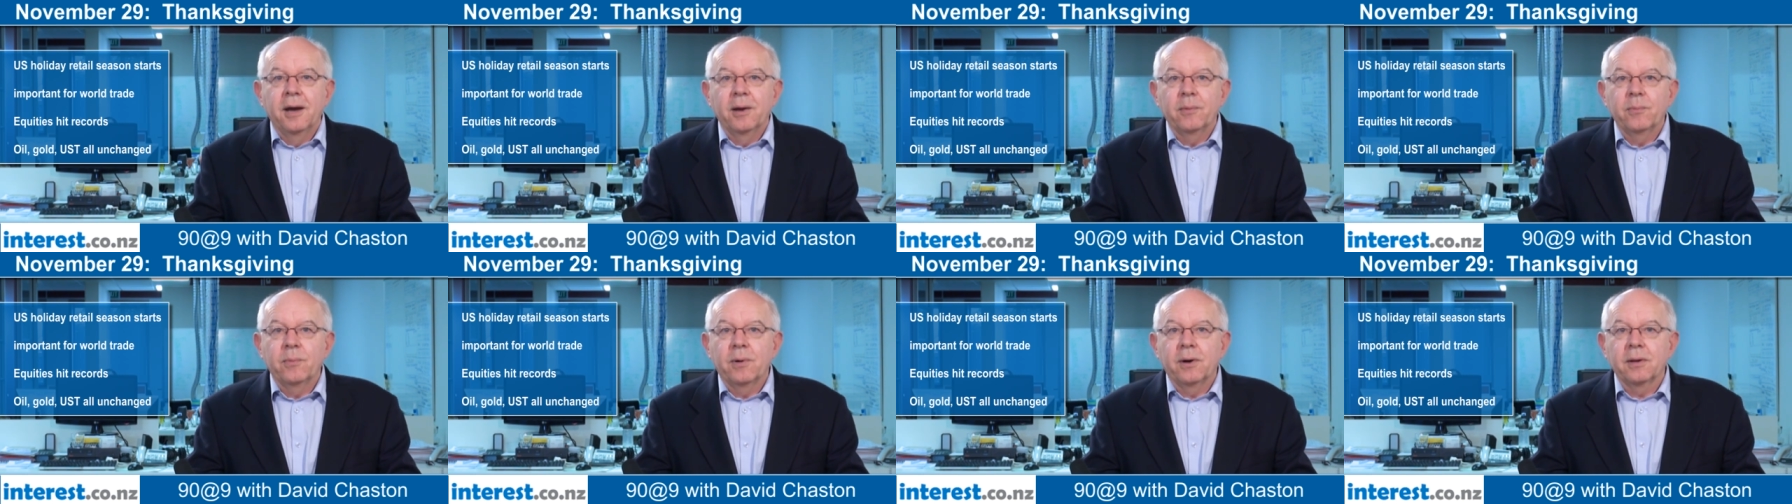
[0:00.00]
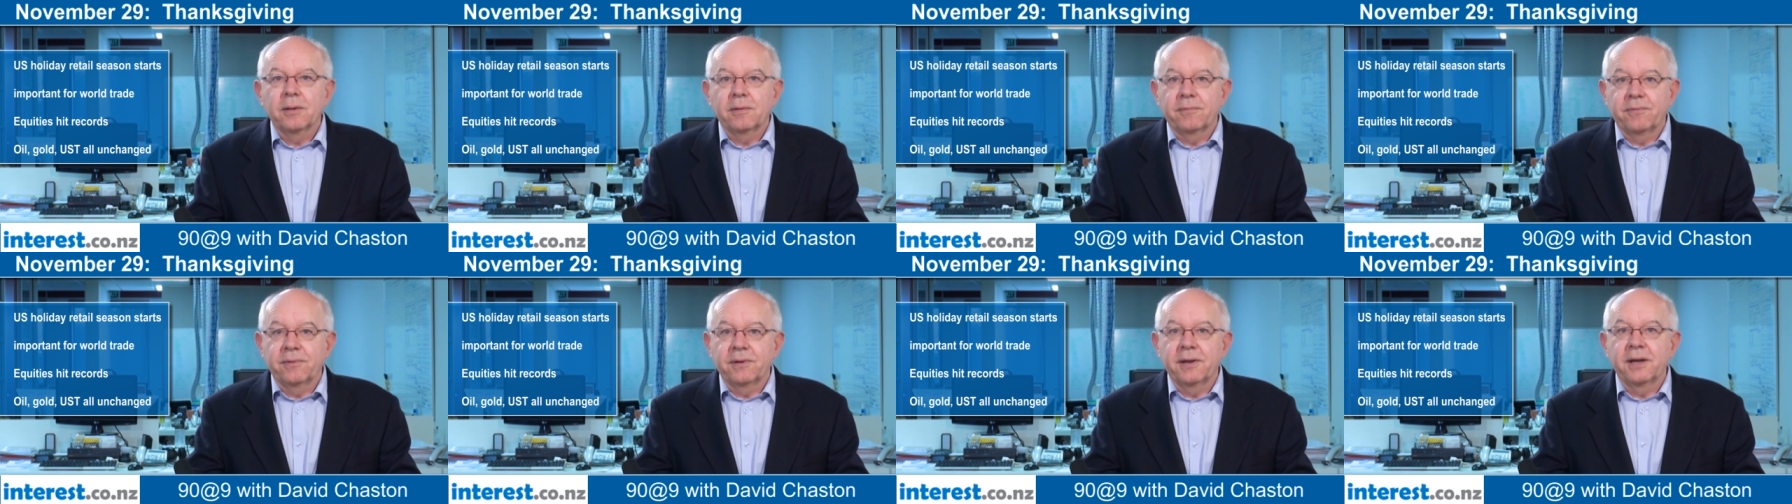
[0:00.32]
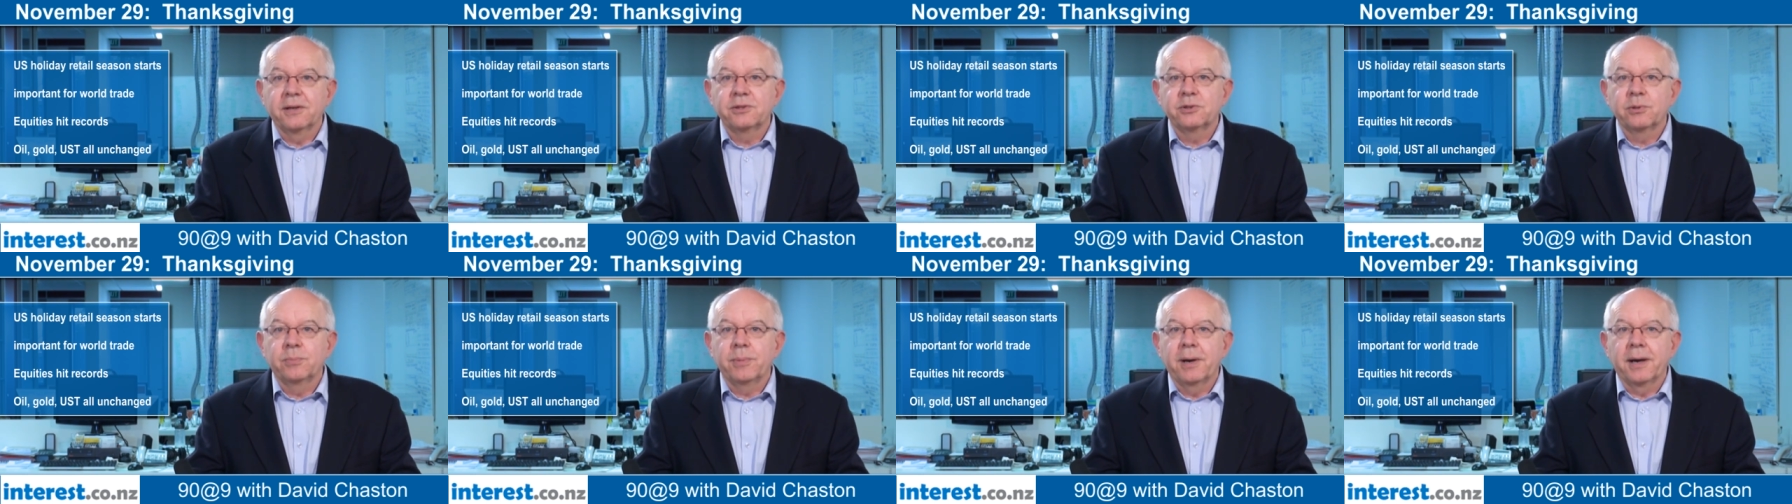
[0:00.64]
and while the
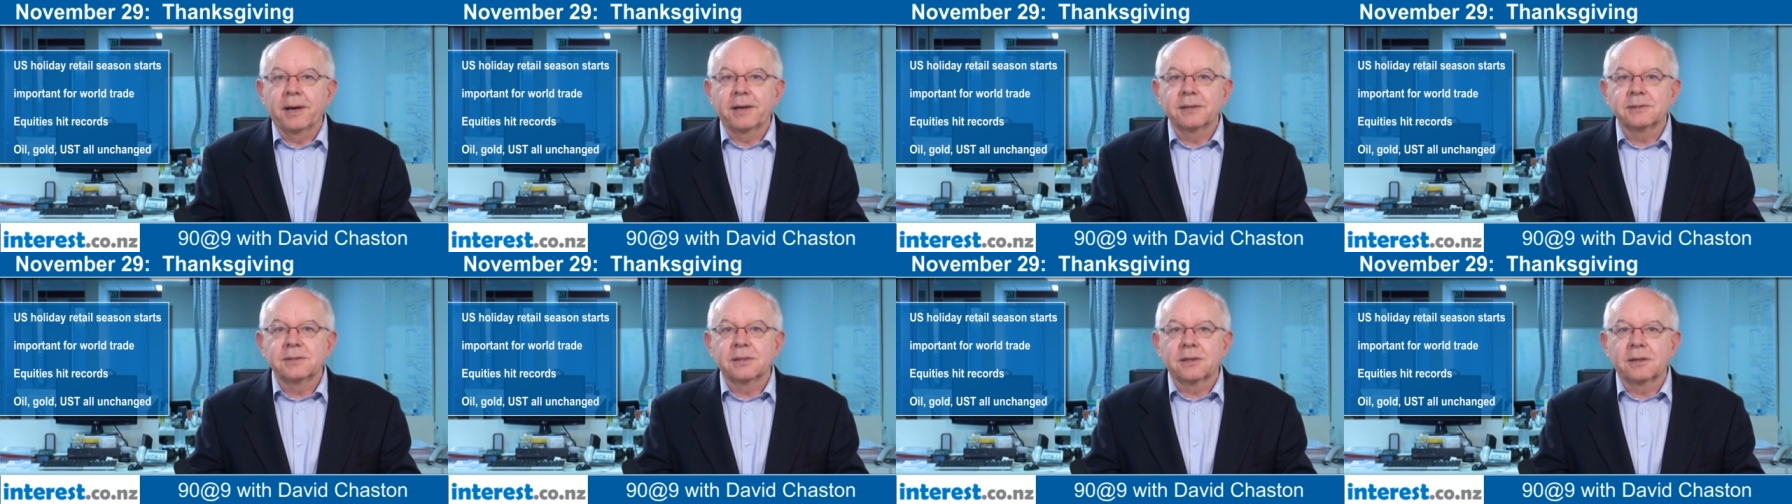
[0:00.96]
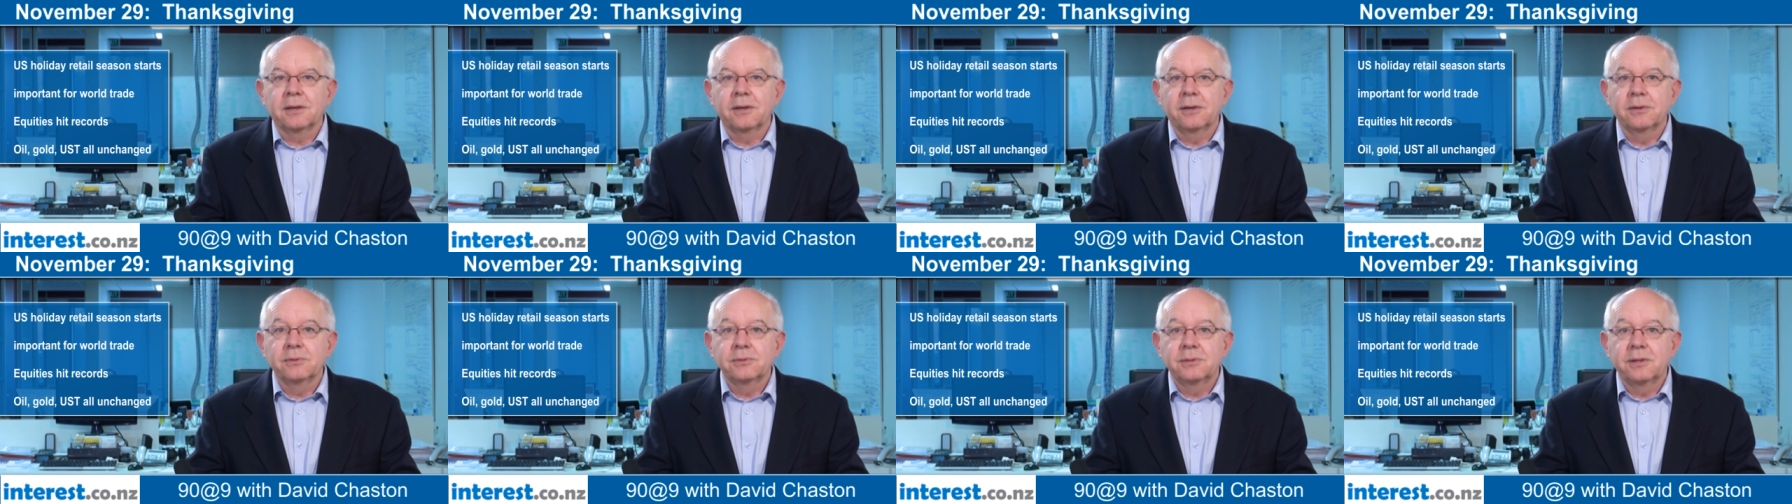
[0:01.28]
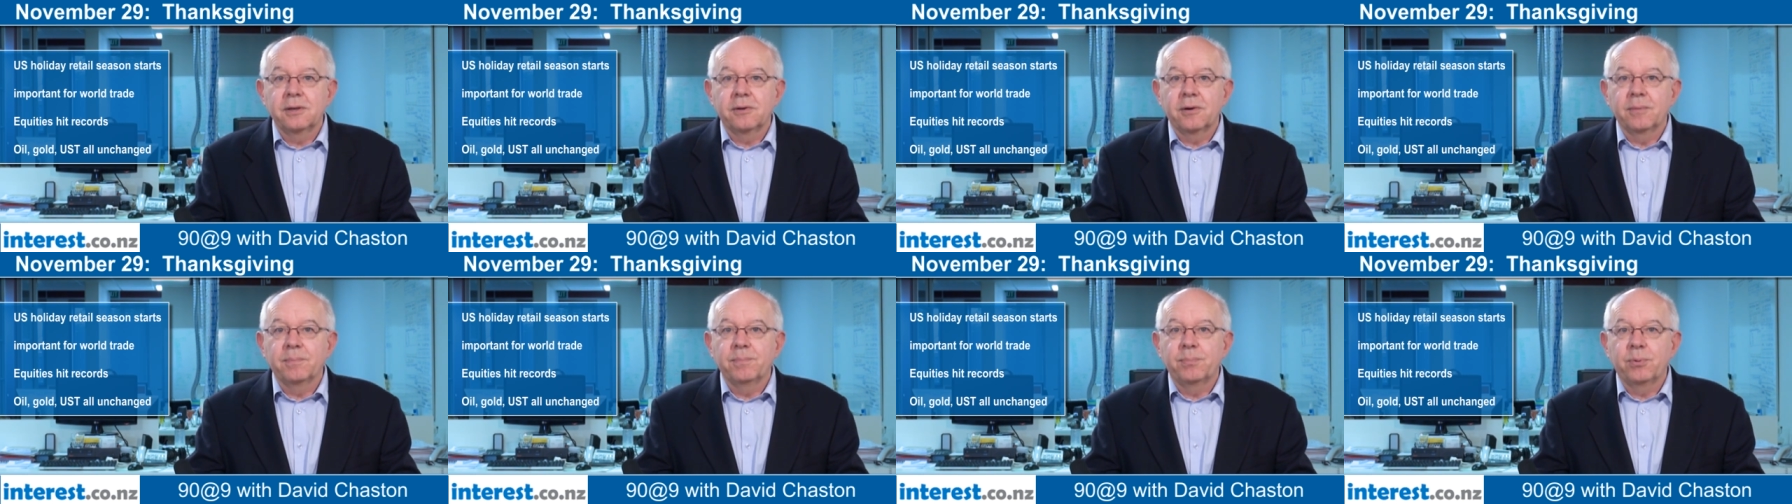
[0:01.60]
financial markets are
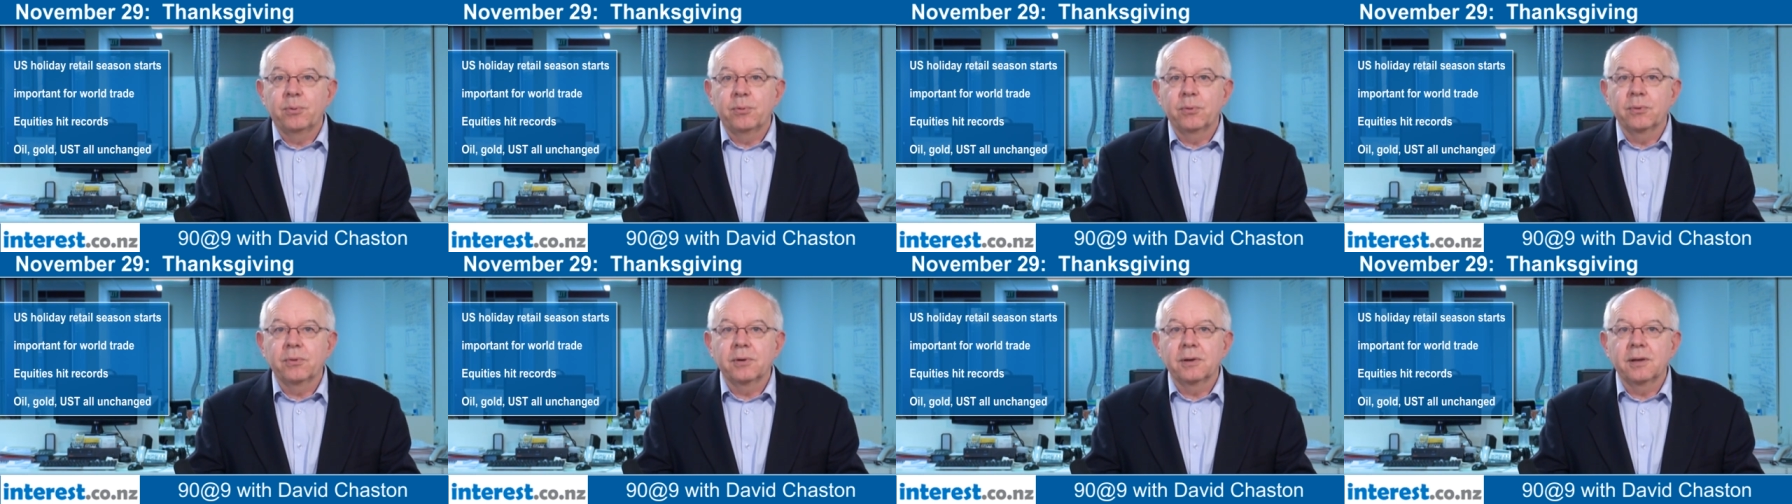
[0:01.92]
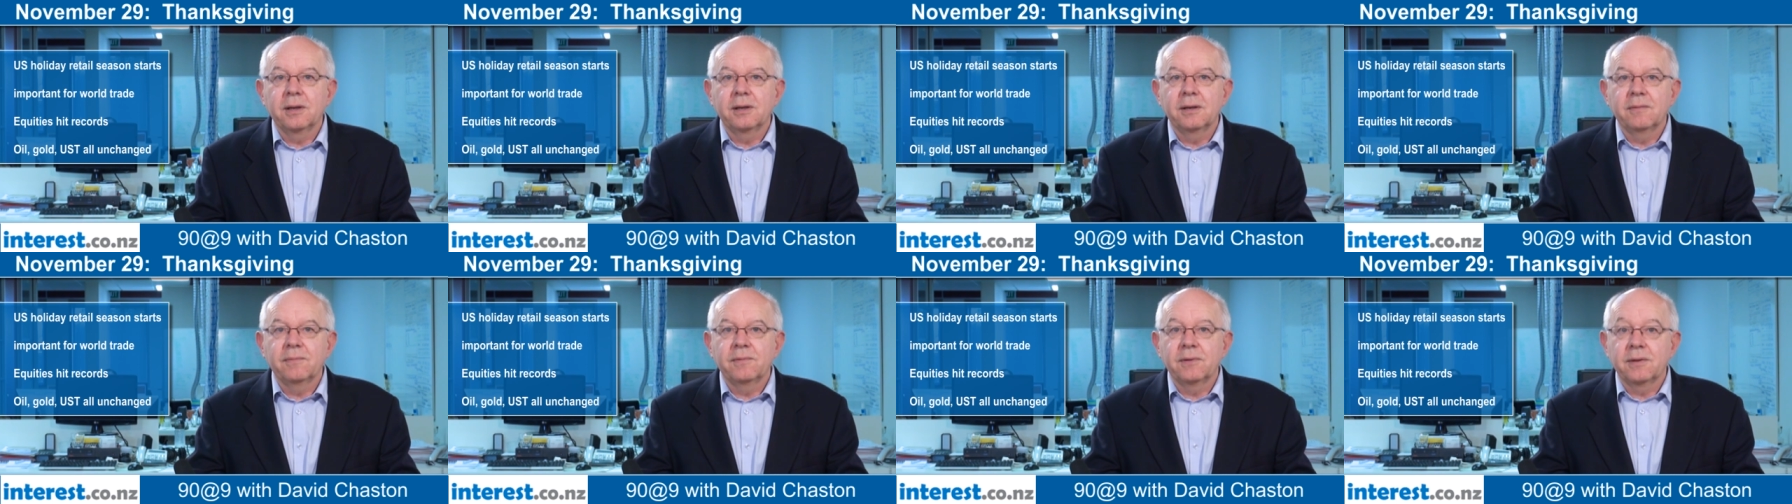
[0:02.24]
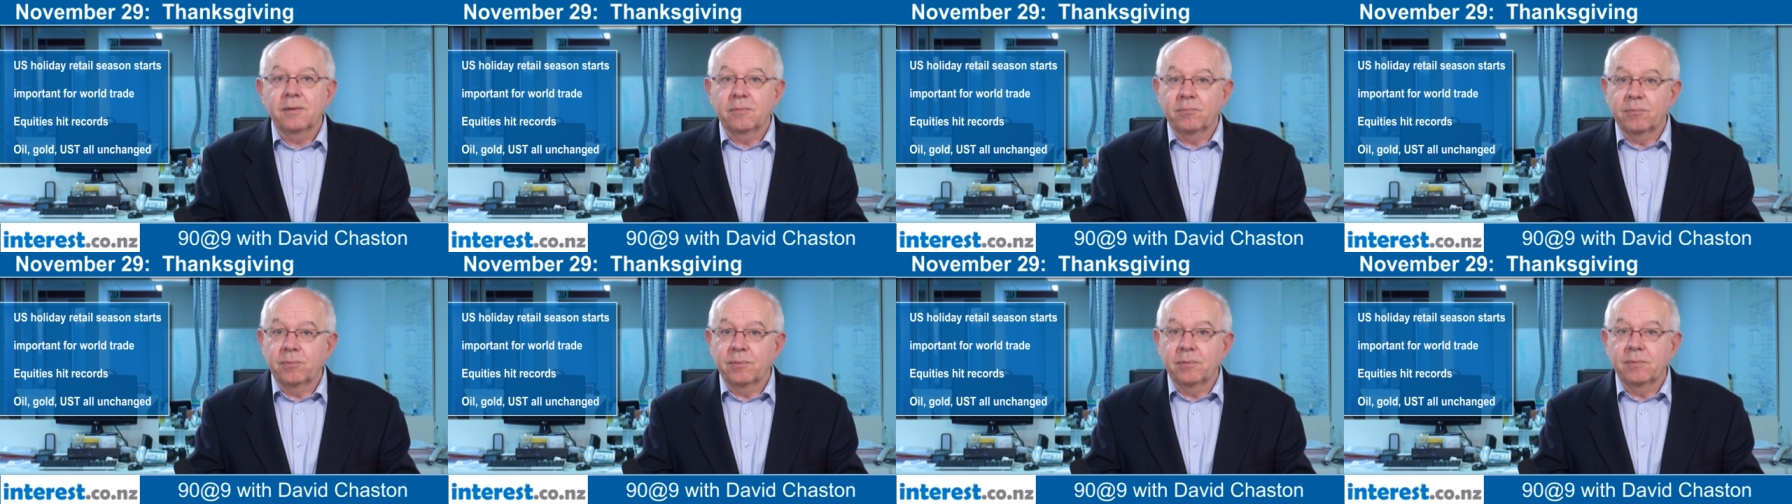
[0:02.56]
closed, their important end of
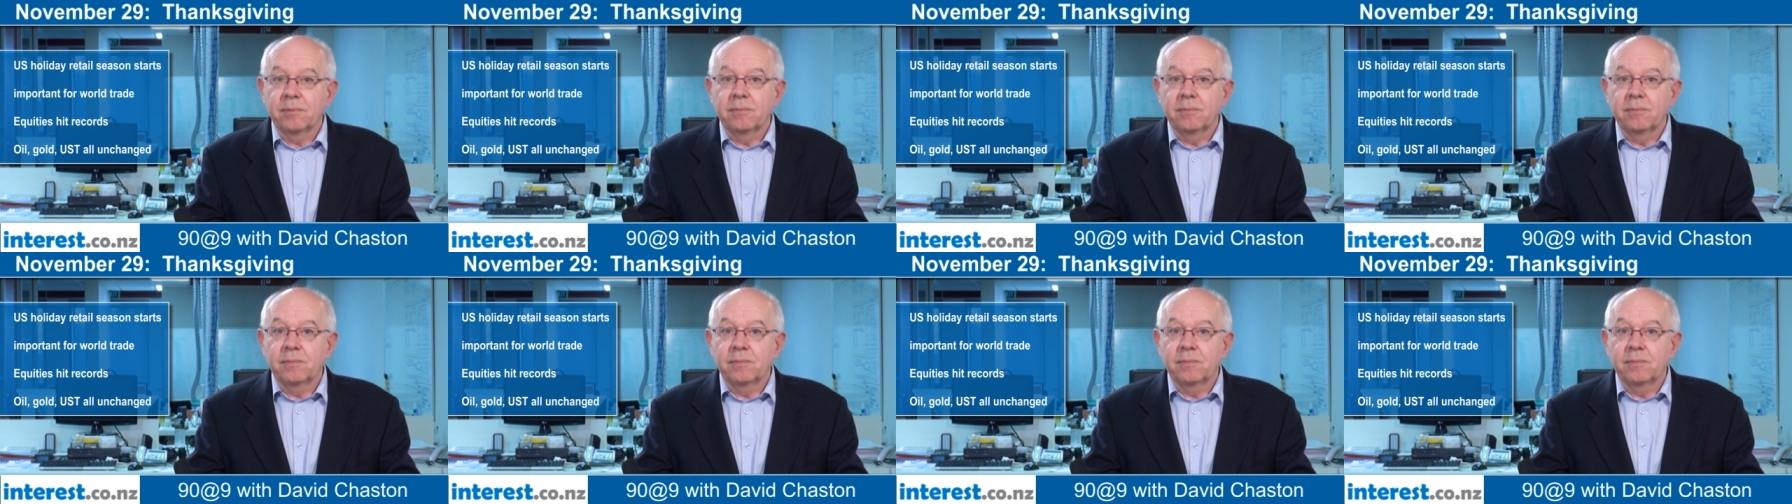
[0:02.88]
year